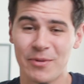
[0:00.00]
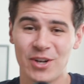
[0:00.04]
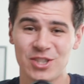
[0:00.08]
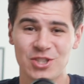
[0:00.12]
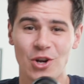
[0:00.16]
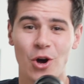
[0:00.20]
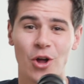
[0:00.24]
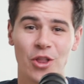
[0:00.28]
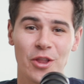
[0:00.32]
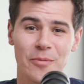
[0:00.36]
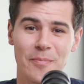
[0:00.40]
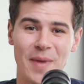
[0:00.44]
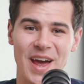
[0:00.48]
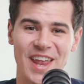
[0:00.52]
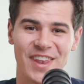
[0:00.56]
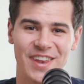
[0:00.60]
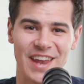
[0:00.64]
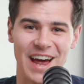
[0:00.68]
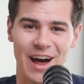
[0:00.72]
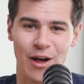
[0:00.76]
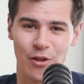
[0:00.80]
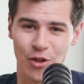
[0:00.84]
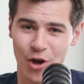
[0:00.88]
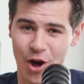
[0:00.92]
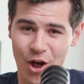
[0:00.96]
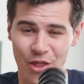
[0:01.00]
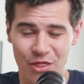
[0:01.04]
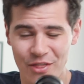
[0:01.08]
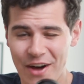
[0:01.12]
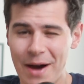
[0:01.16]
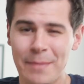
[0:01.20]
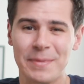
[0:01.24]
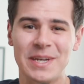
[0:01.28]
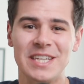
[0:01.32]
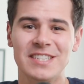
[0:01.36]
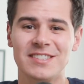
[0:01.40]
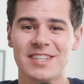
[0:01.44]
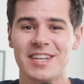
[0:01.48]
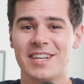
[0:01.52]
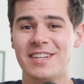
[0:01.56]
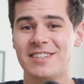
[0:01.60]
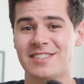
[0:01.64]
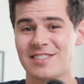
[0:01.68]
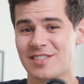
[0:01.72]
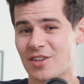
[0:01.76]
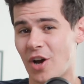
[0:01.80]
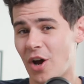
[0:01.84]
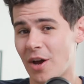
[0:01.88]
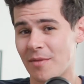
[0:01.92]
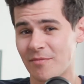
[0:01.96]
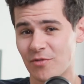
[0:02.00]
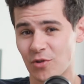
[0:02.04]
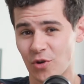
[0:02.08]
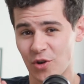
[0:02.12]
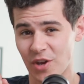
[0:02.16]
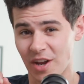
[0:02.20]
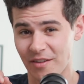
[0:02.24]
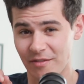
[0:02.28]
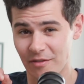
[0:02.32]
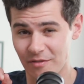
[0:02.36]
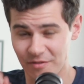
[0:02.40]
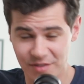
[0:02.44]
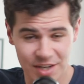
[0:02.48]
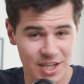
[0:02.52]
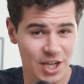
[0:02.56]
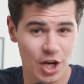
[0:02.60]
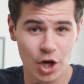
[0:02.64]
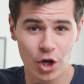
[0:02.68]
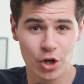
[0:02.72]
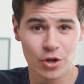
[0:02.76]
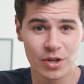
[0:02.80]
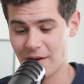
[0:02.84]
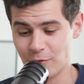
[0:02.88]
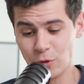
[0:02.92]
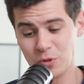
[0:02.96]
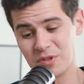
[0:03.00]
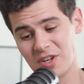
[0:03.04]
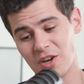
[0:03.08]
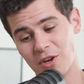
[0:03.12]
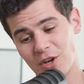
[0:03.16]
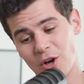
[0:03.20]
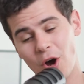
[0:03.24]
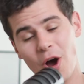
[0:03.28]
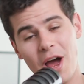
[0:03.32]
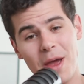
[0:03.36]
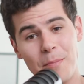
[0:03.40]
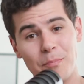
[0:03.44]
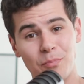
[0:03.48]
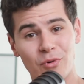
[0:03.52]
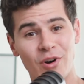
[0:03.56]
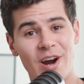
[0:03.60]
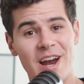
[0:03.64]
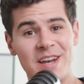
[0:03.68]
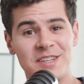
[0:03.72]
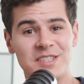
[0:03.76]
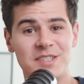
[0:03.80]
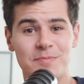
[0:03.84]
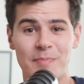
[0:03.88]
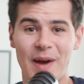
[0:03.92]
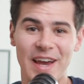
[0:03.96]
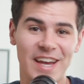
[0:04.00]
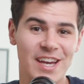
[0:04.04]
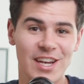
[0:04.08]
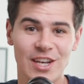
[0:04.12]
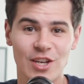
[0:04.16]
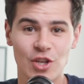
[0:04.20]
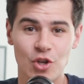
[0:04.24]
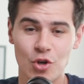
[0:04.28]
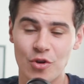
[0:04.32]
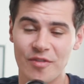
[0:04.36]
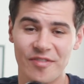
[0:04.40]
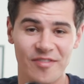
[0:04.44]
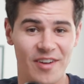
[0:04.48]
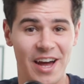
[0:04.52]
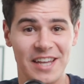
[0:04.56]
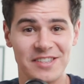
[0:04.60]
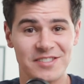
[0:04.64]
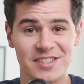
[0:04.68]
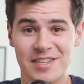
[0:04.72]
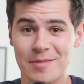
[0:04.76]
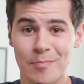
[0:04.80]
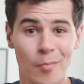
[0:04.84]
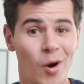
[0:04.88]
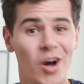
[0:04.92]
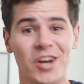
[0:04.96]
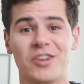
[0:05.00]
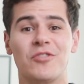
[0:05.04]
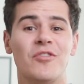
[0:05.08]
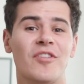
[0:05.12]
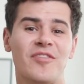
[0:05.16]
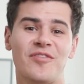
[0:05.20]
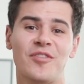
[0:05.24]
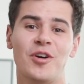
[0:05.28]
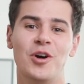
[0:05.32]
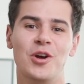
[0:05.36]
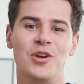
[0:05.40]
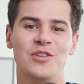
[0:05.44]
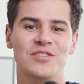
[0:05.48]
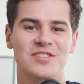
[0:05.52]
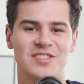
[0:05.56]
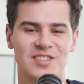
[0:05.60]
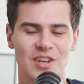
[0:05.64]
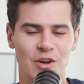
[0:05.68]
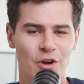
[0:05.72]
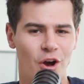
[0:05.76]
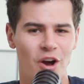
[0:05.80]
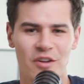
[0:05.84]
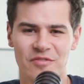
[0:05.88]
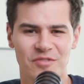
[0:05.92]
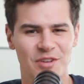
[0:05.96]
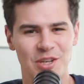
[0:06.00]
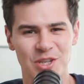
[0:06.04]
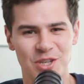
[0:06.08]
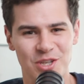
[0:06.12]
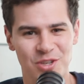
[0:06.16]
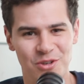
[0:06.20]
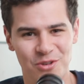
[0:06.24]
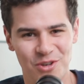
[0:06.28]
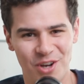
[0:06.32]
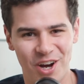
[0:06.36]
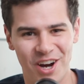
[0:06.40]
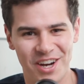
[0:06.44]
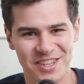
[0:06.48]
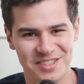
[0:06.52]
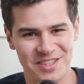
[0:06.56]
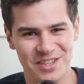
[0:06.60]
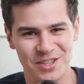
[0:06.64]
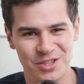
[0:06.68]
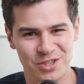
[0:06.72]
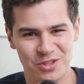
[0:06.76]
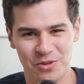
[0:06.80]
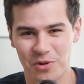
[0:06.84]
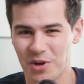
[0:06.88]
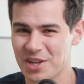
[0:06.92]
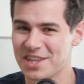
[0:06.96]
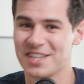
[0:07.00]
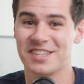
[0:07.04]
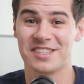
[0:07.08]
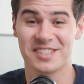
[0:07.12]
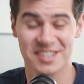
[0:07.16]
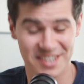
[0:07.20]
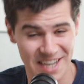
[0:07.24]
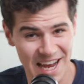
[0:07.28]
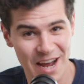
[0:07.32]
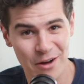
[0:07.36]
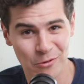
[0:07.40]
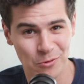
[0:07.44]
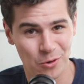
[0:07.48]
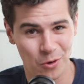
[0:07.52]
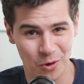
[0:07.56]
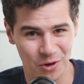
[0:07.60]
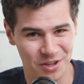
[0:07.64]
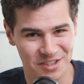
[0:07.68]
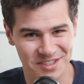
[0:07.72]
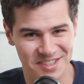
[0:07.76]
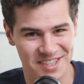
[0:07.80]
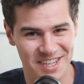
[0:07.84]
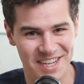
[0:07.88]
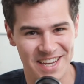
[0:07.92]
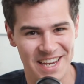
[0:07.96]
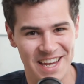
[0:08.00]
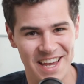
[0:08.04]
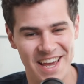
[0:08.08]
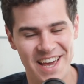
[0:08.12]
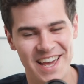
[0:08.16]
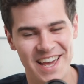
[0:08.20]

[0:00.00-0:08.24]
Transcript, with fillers: much on the men now though, that means it is time for another video. I've also got a brand spanking new fancy microphone, so hopefully you guys enjoy the sound quality